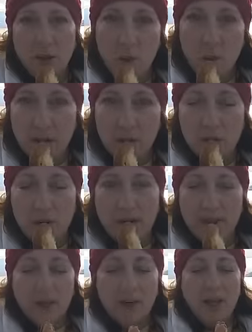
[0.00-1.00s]
I don't want to
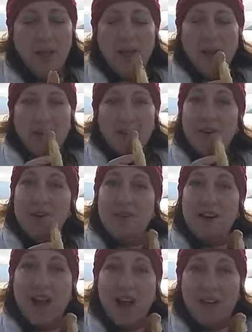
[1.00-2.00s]
either. I don't
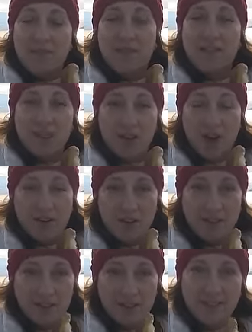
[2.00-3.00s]
even have
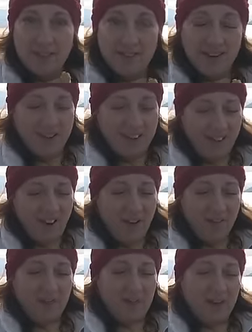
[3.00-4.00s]
socks
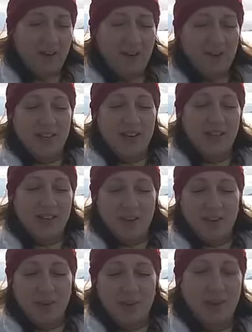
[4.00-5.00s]
on because I
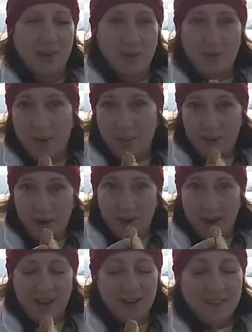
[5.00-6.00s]
thought it was going to be a better
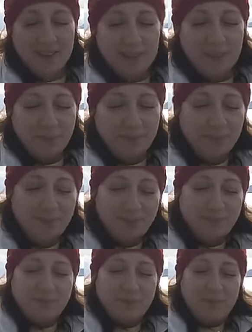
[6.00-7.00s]
day
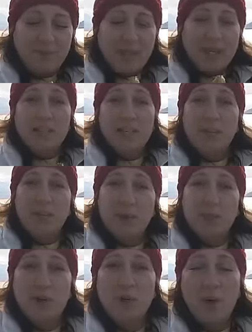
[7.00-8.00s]

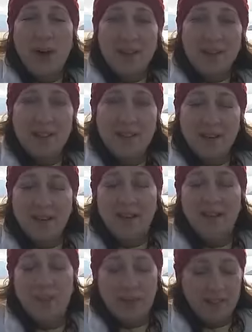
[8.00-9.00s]
temperature wise,
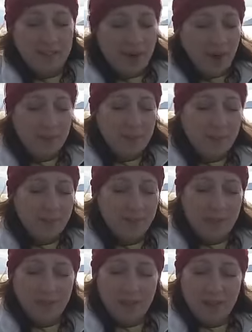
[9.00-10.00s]
but it's not.
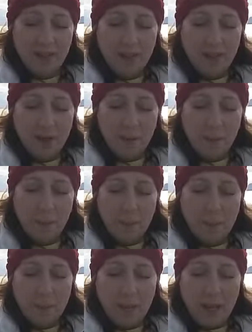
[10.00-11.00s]
So
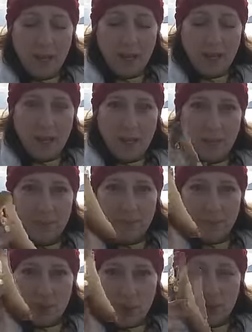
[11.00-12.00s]

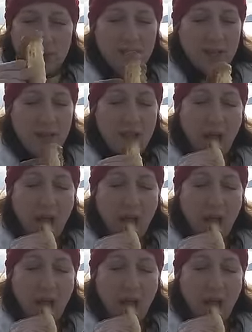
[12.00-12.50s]
cheers.